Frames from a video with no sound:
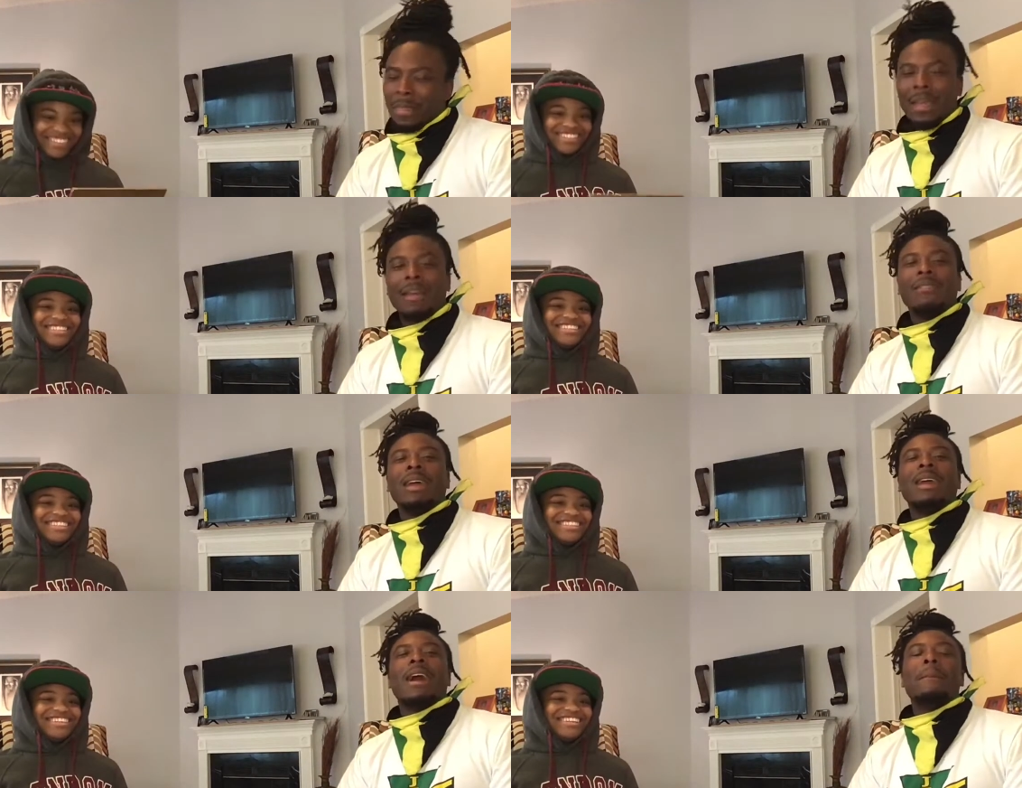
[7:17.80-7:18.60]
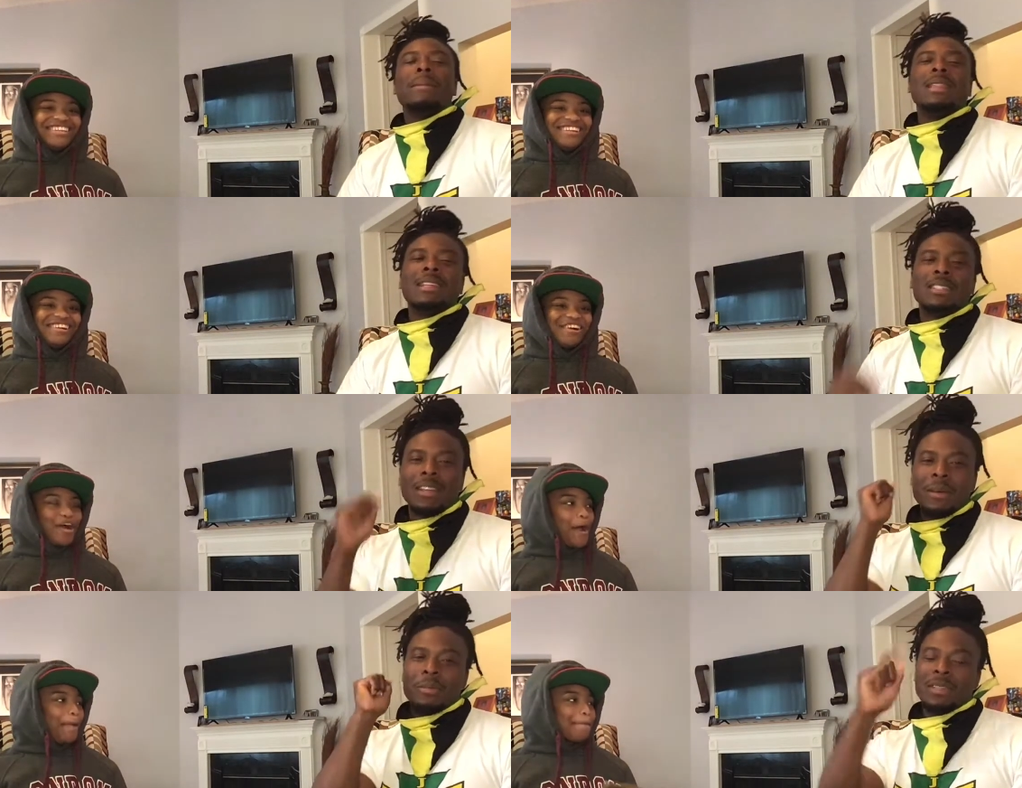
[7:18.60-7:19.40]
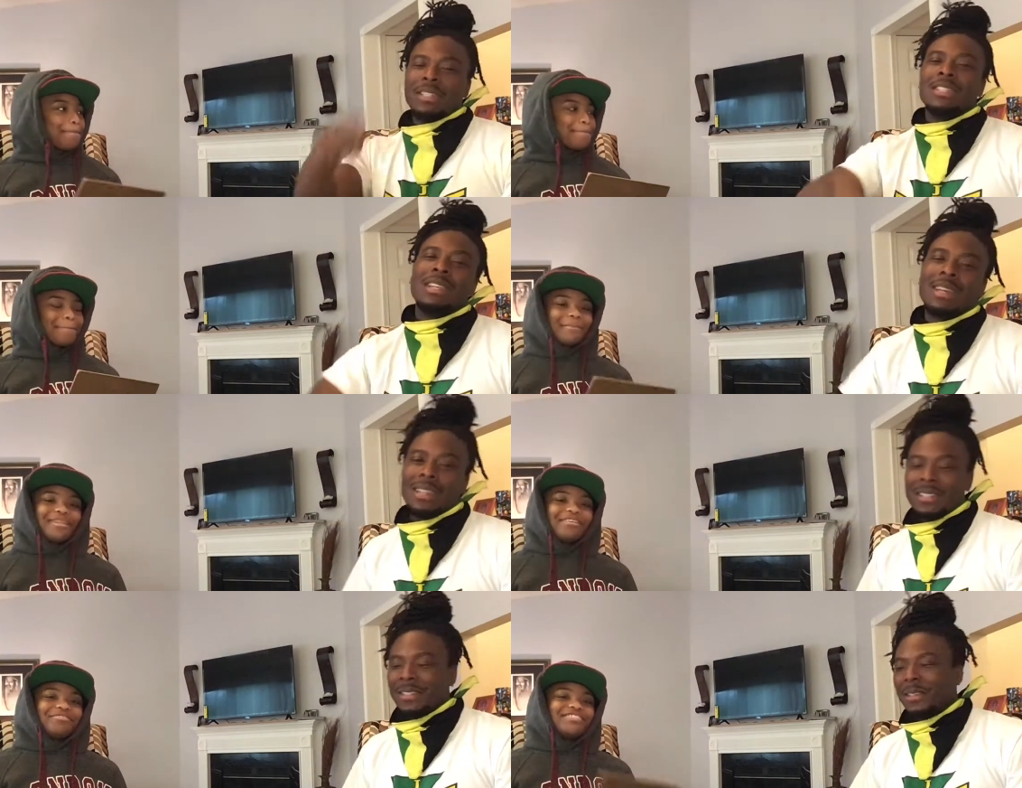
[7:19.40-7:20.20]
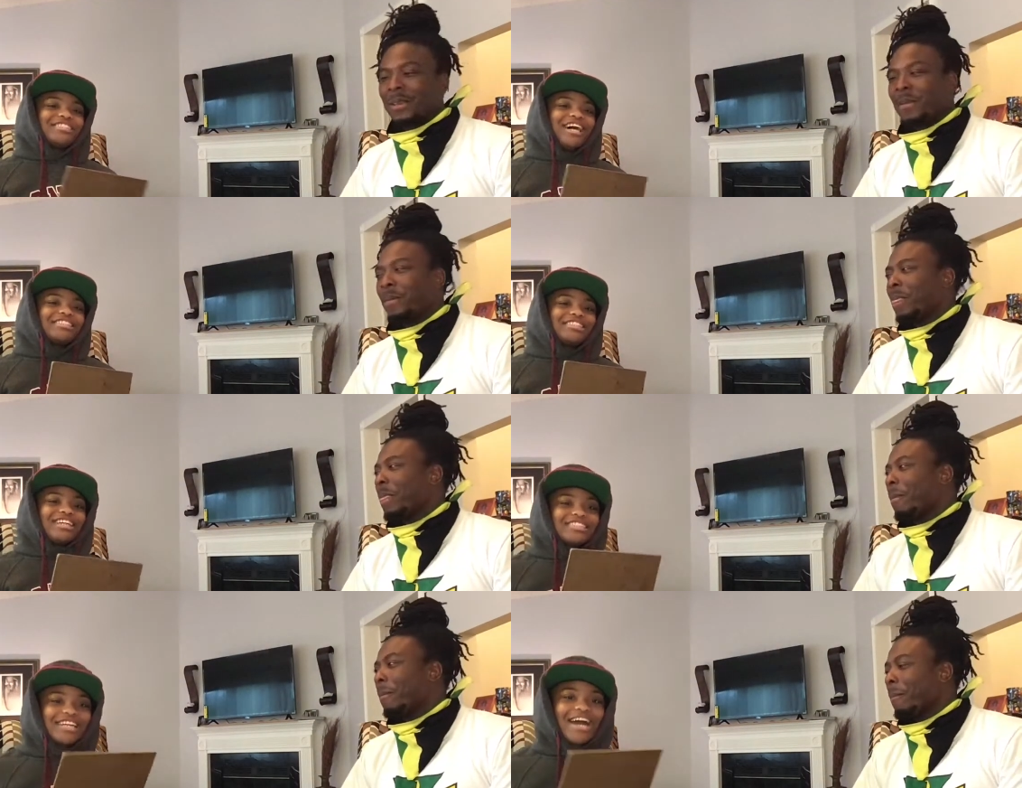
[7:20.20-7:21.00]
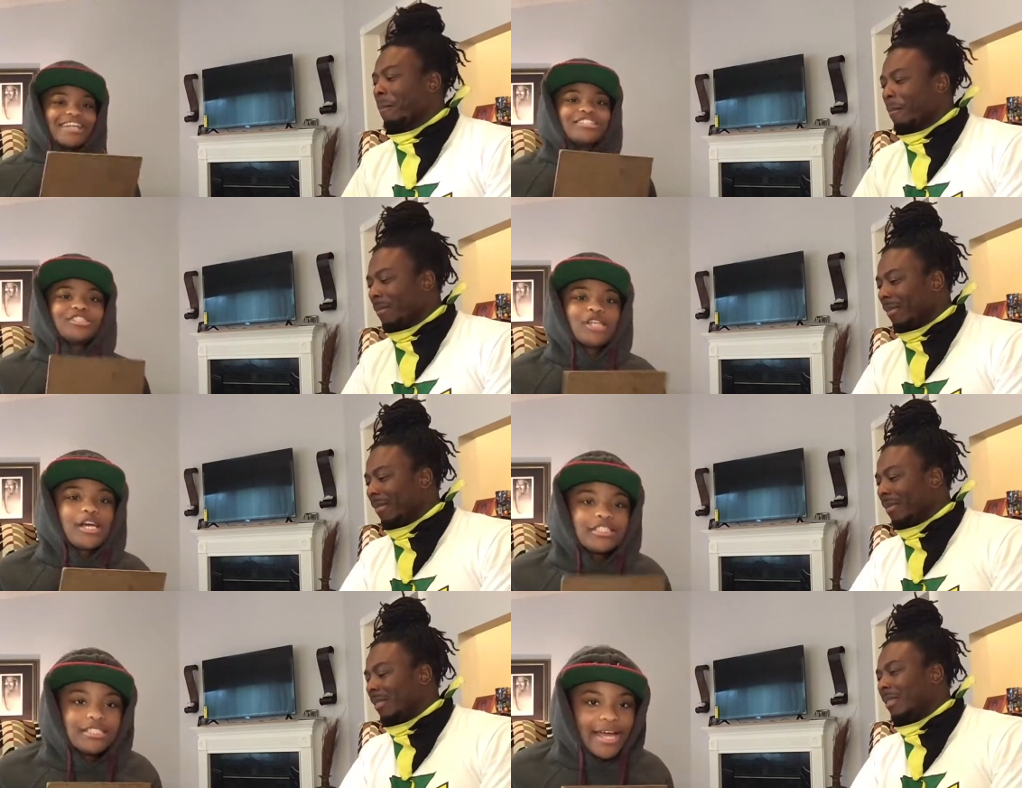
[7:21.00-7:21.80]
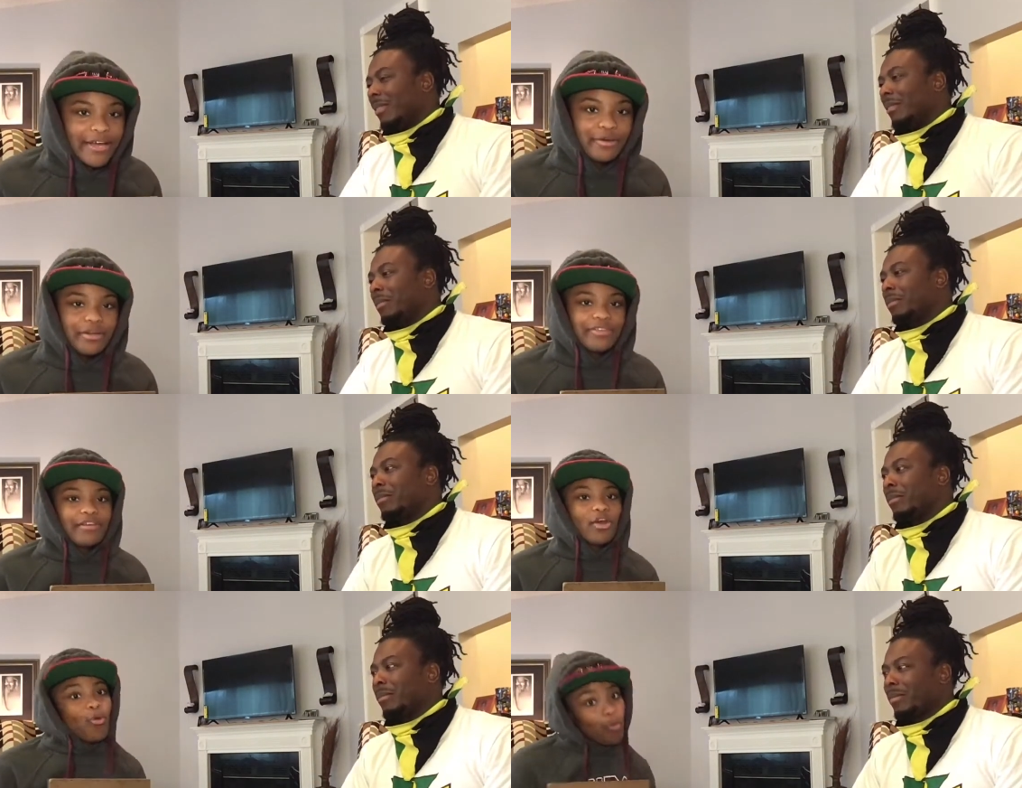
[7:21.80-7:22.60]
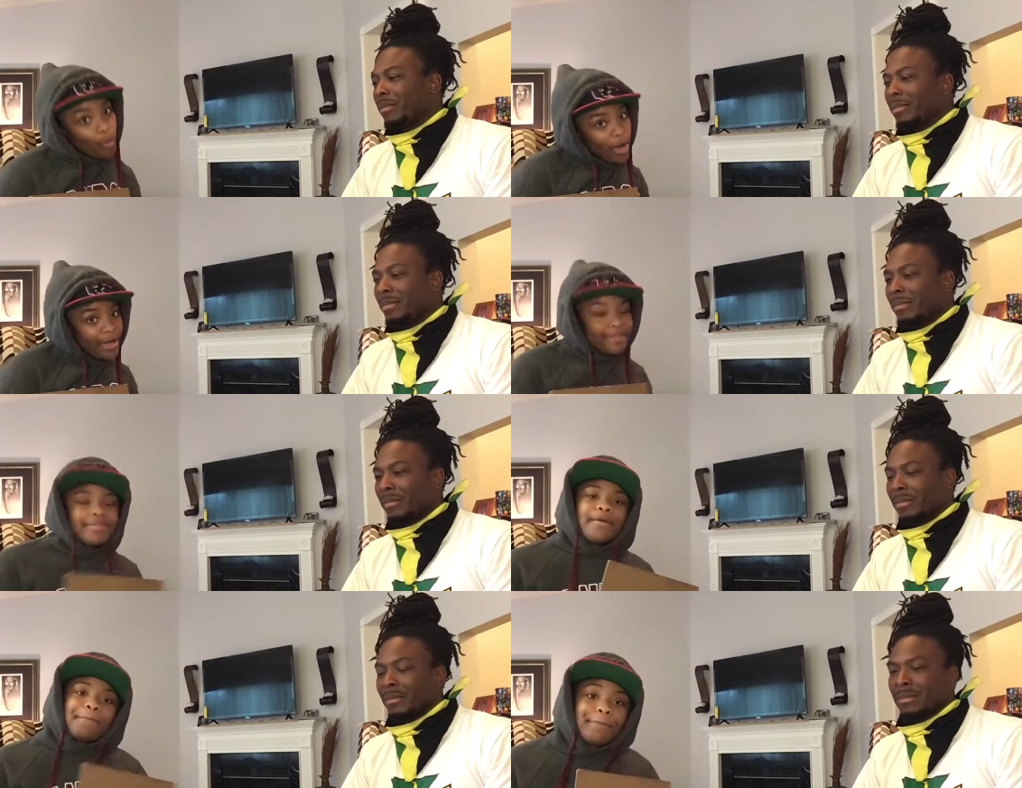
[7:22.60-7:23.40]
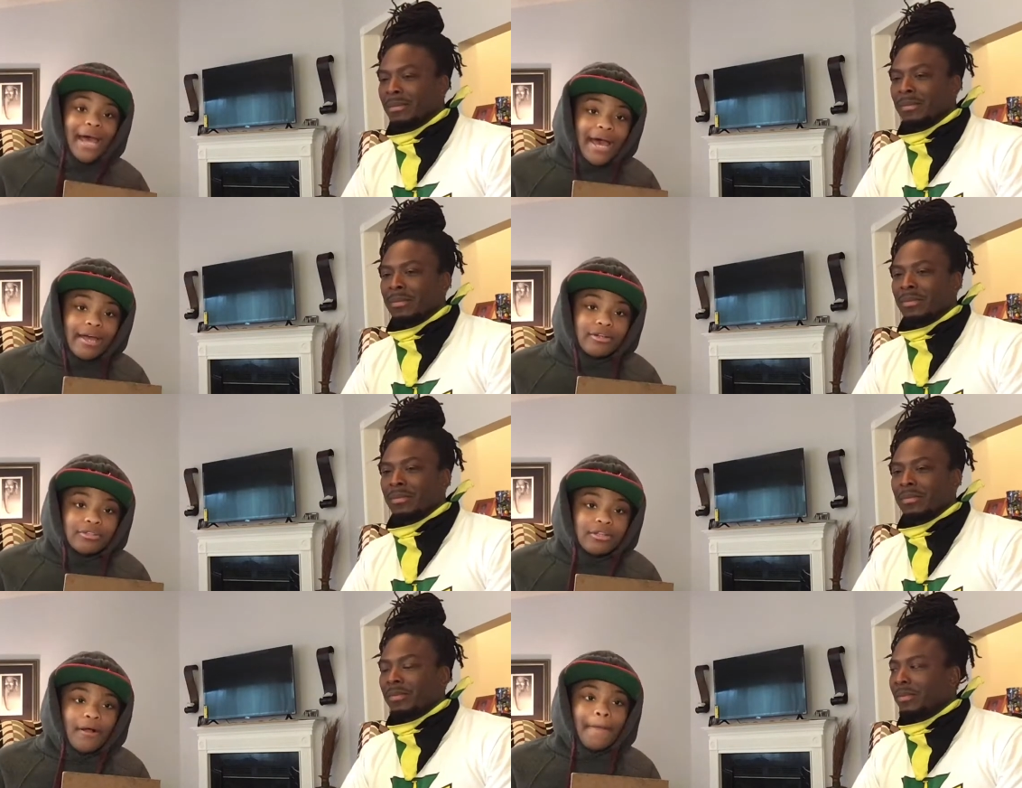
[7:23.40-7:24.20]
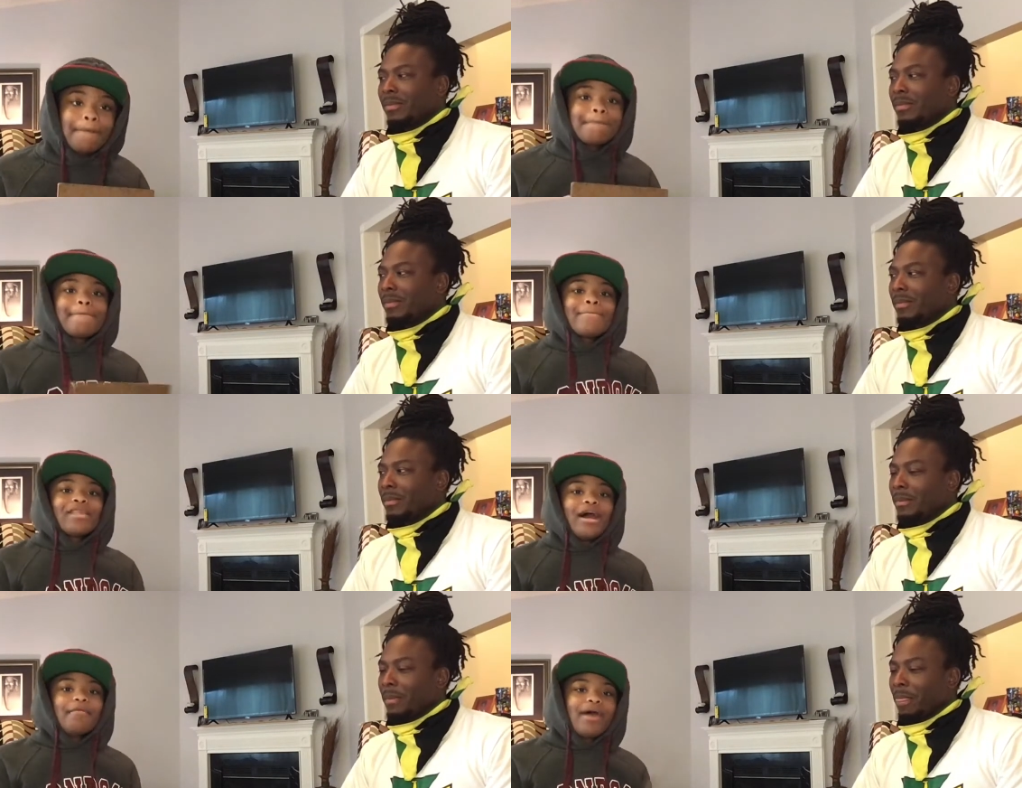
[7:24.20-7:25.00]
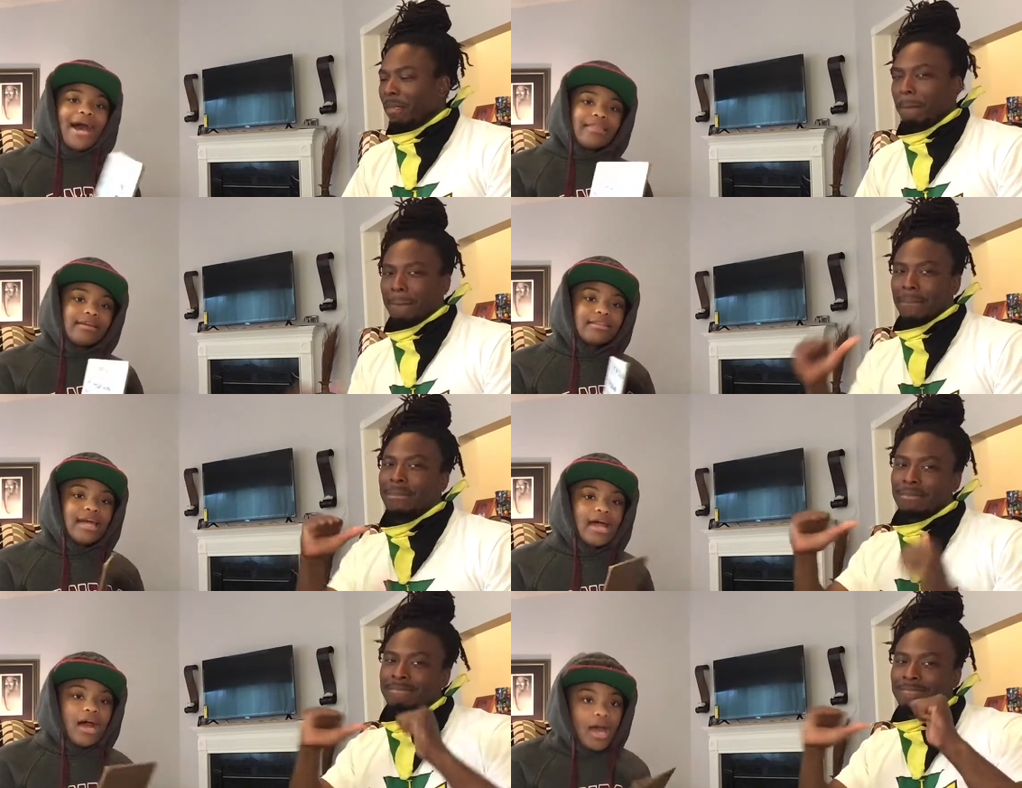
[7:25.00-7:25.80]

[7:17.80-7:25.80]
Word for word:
Speaker 1: right, I'm gonna let y'all be the judge.
Speaker 2: Judge us, guys. Judge that. Who do you think won the battle? Um, I think that I